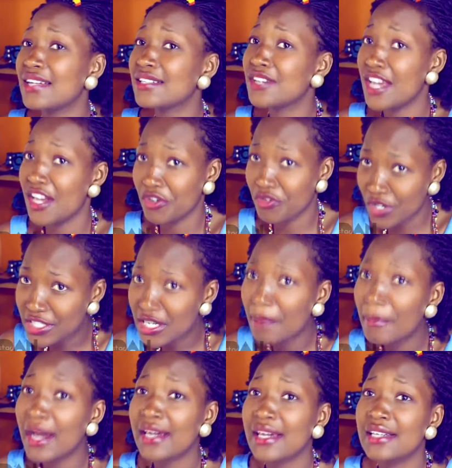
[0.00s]
done a
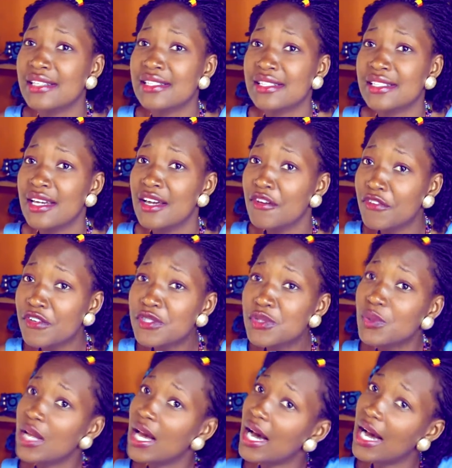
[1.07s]
greater market for
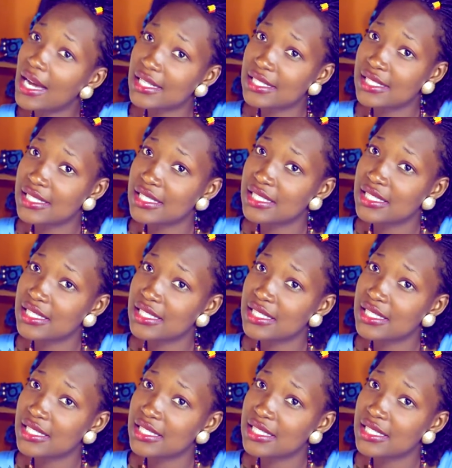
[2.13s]
Zula Art.